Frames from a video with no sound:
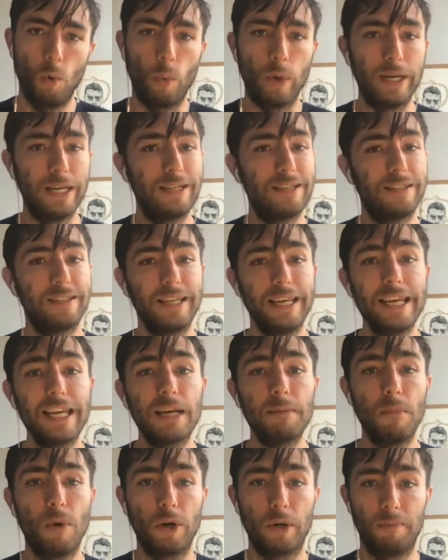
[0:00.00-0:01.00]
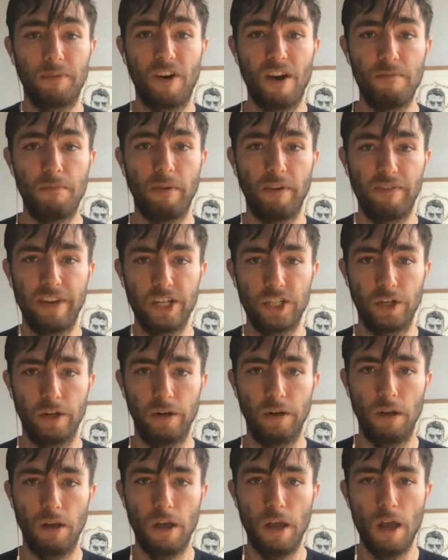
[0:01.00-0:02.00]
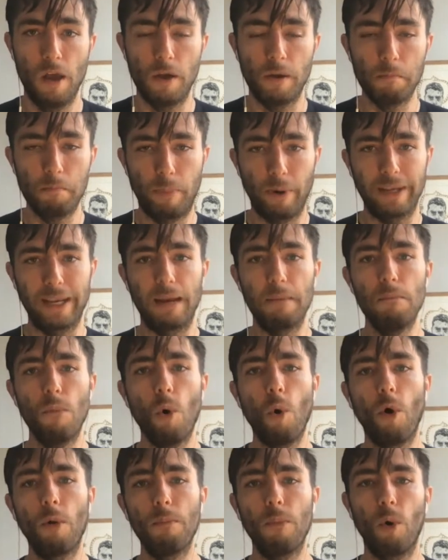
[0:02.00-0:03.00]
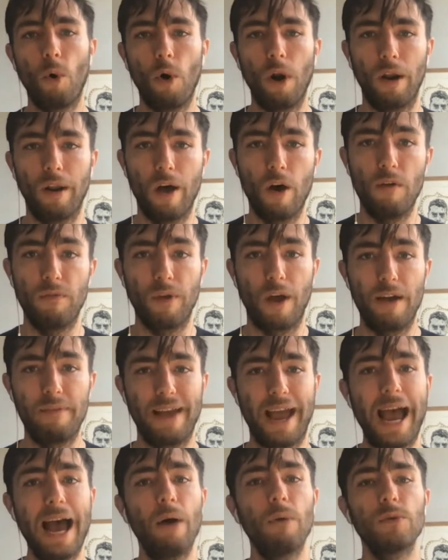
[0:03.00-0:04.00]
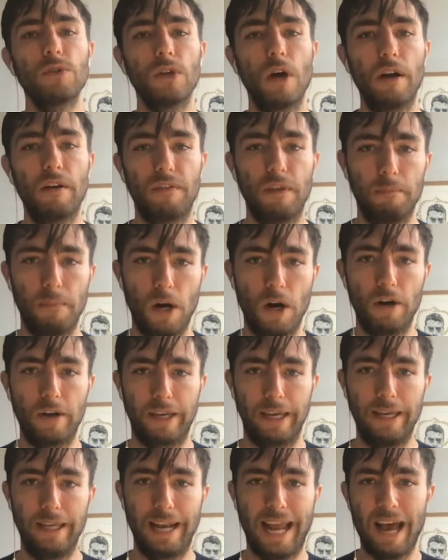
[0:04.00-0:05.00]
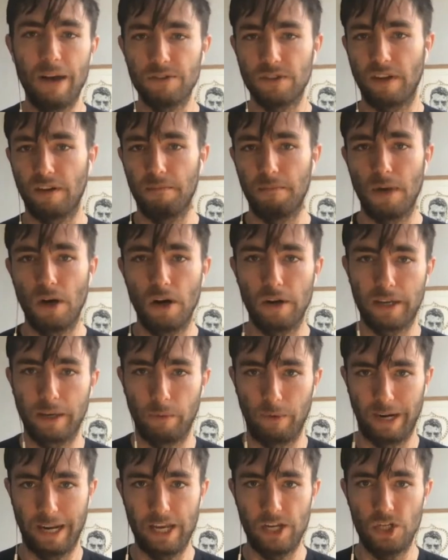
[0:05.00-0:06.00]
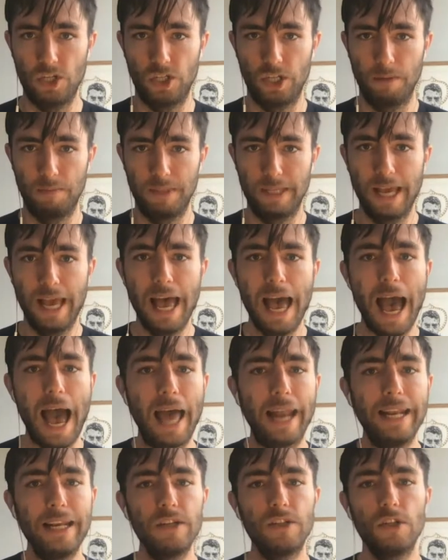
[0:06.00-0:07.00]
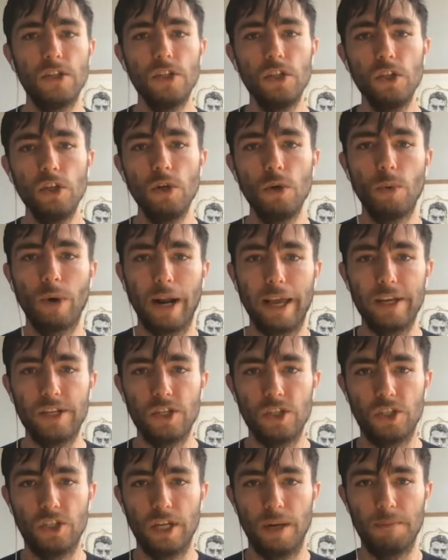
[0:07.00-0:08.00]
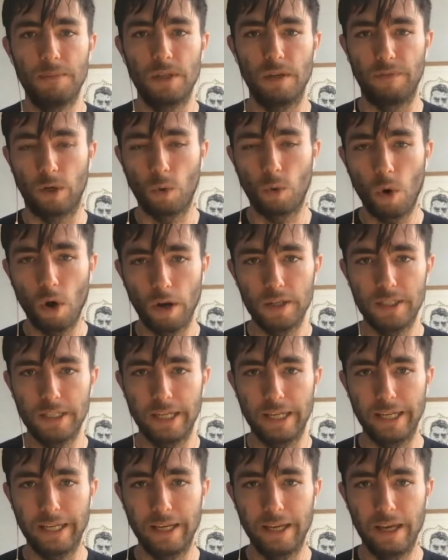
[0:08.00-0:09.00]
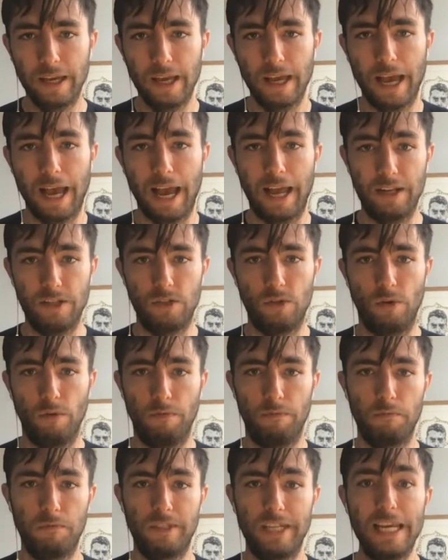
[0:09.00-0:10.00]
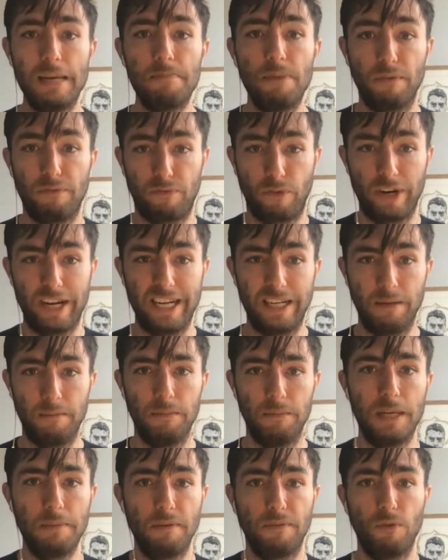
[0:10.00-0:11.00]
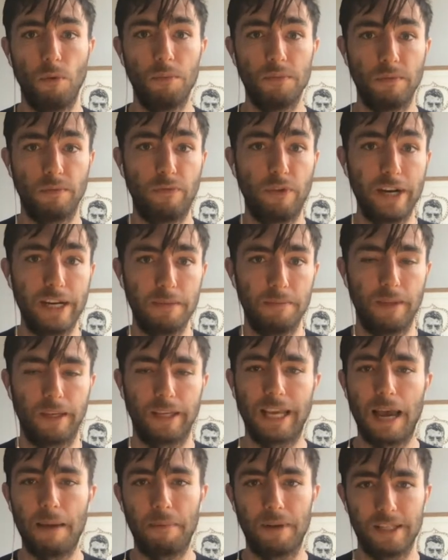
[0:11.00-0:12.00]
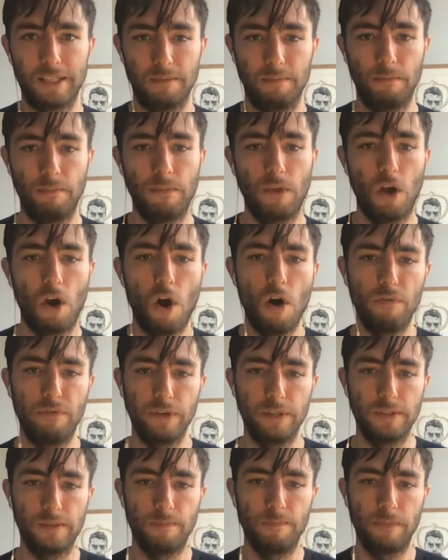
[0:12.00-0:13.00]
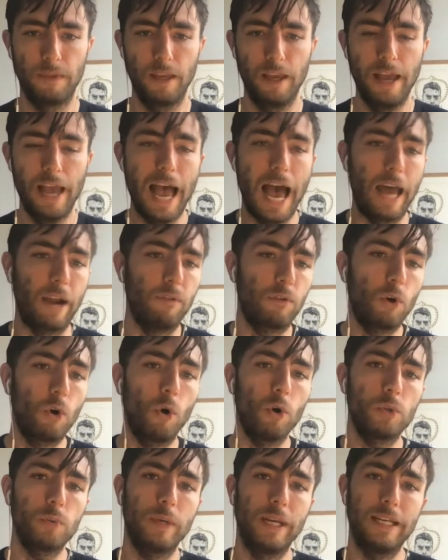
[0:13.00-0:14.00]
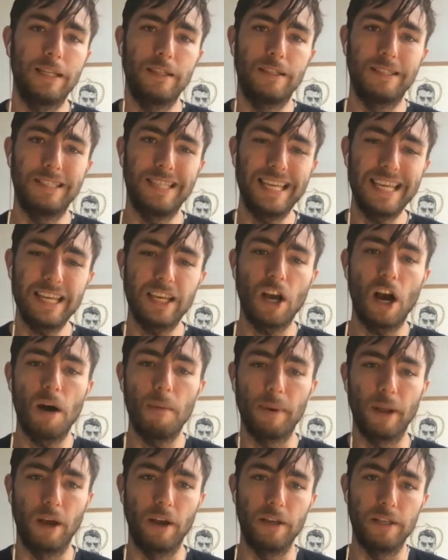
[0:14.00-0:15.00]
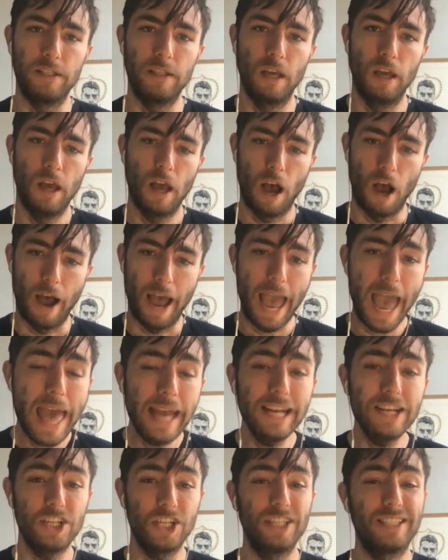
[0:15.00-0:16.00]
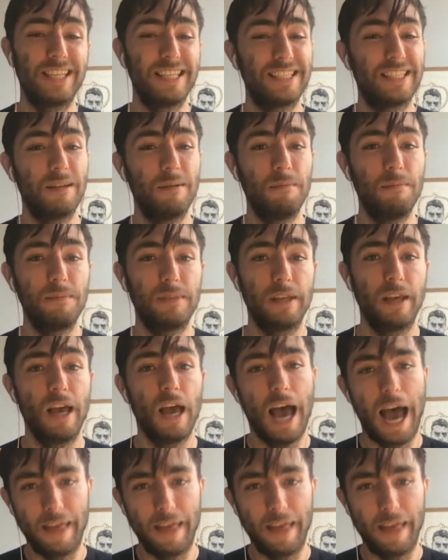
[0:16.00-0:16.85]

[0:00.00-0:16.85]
We need to decommodify provision, bringing more and more of life outside of the market and outside of market relationships and into new relationships of equality and sort of deeper freedom, deeper forms of freedom than capitalism offers. And of course, we need to decarbonize our energy systems.